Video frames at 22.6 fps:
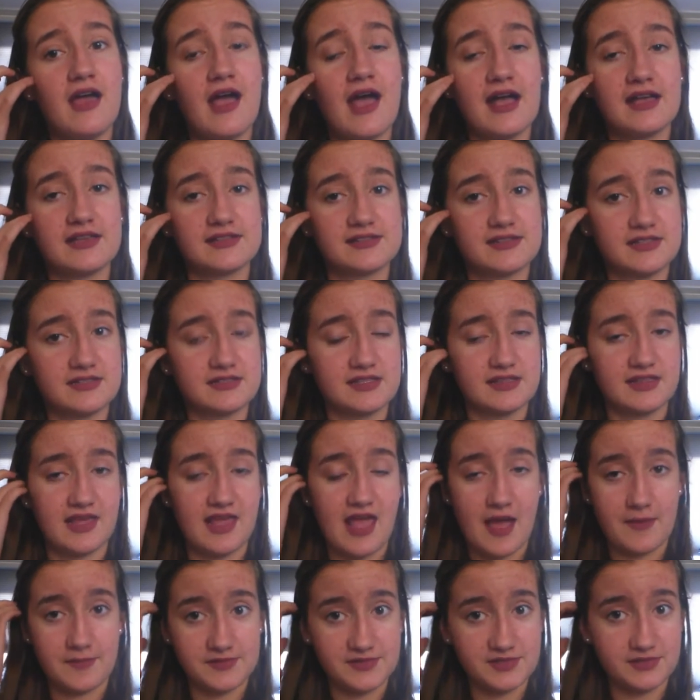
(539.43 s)
has things that they
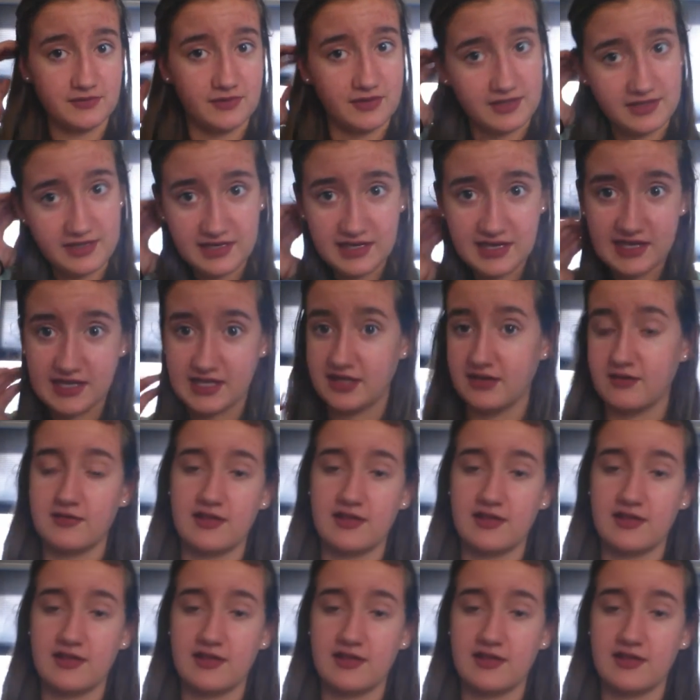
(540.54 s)
absolutely need,